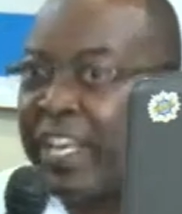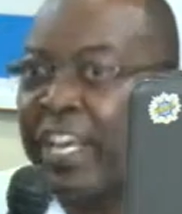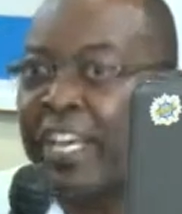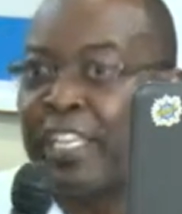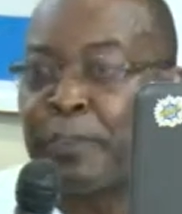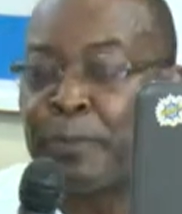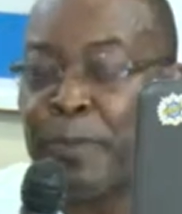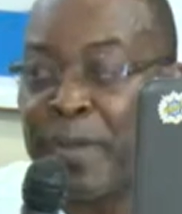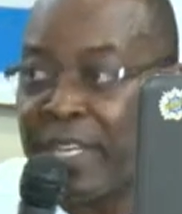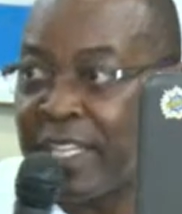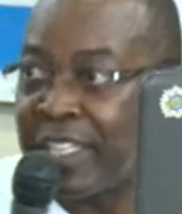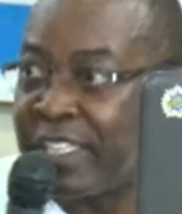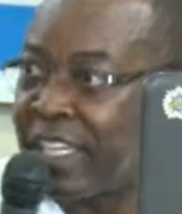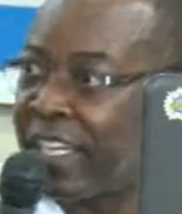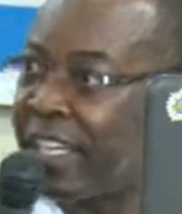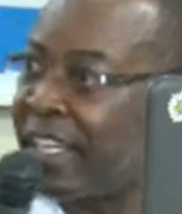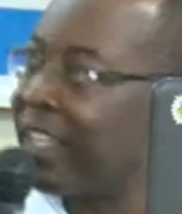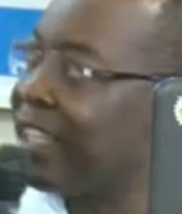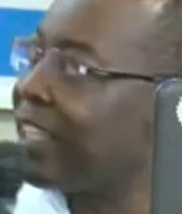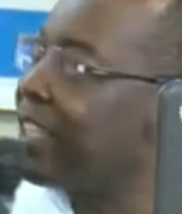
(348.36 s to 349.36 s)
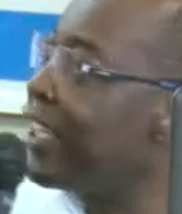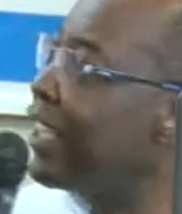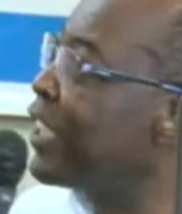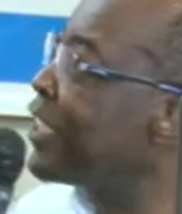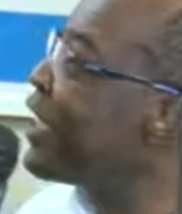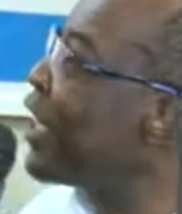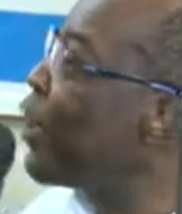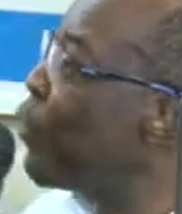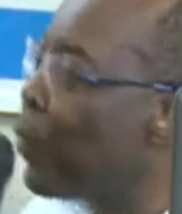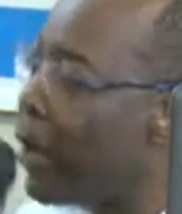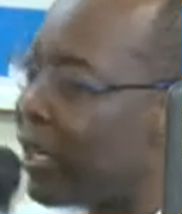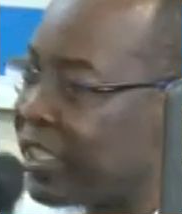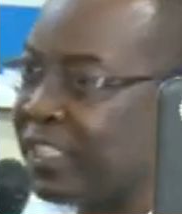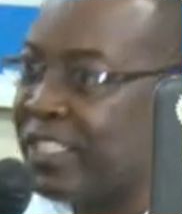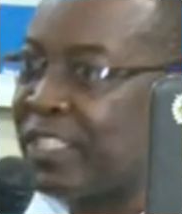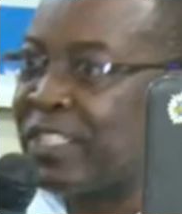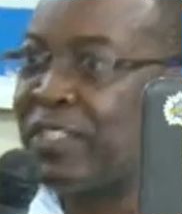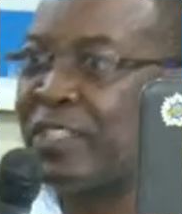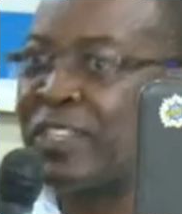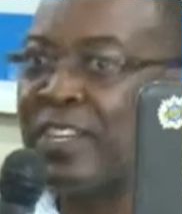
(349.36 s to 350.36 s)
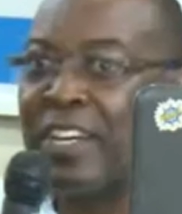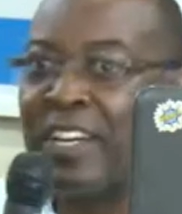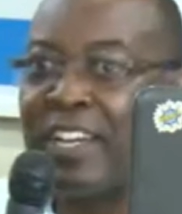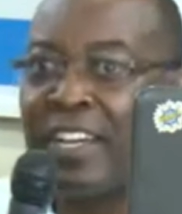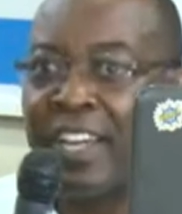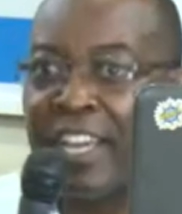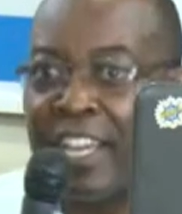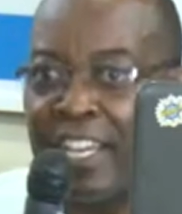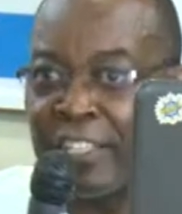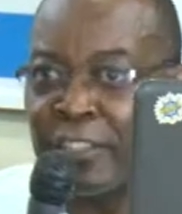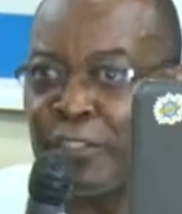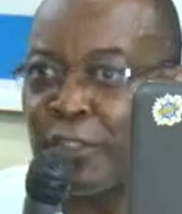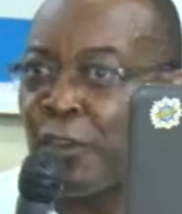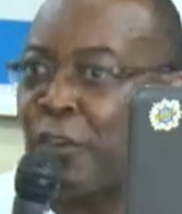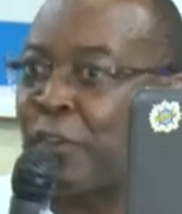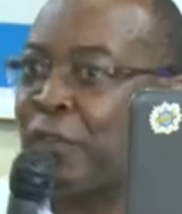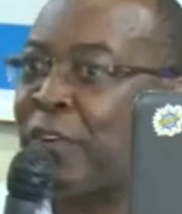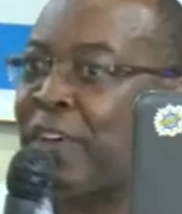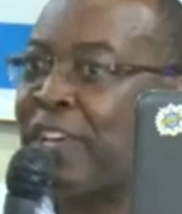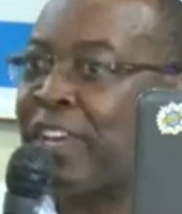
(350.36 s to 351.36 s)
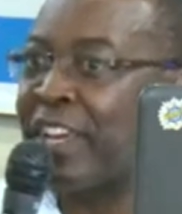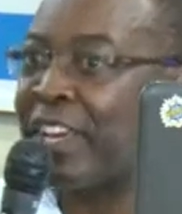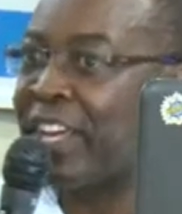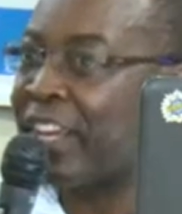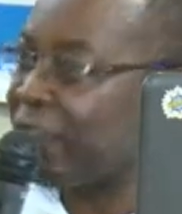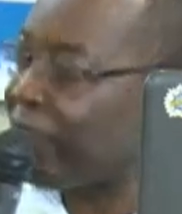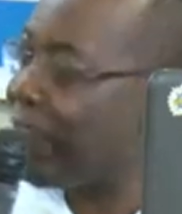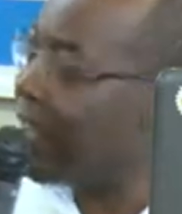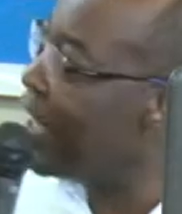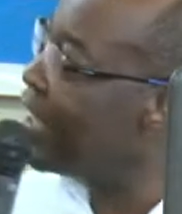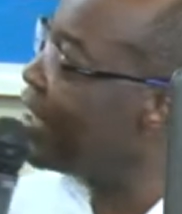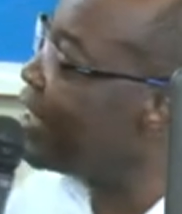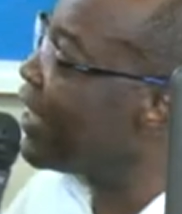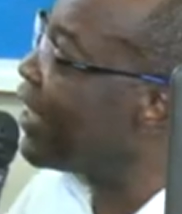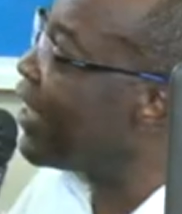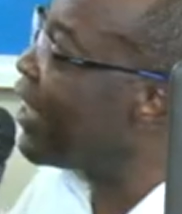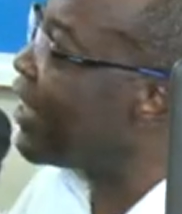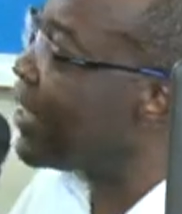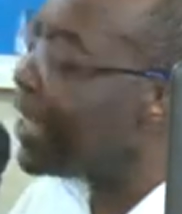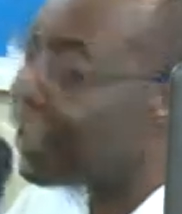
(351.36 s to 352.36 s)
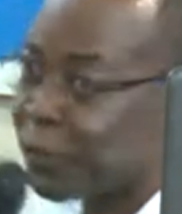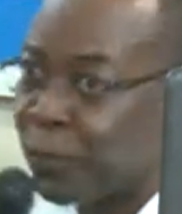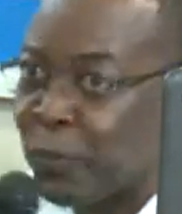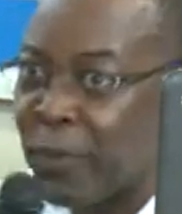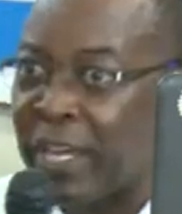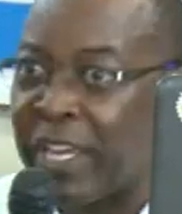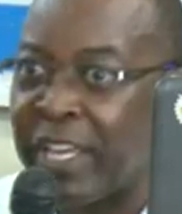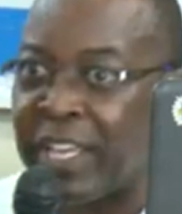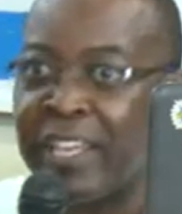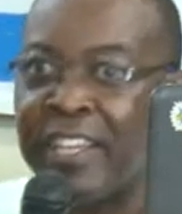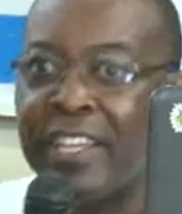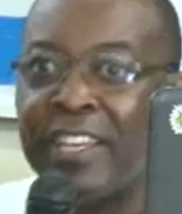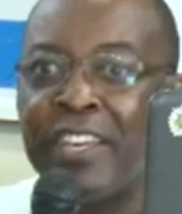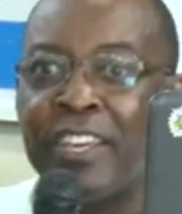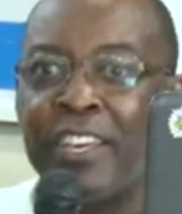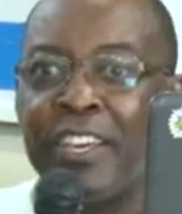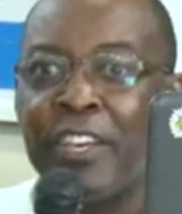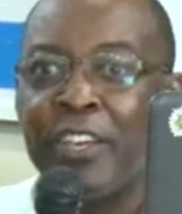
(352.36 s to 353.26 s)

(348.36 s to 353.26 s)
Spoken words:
expenditure is the worst case of health financing, and that's why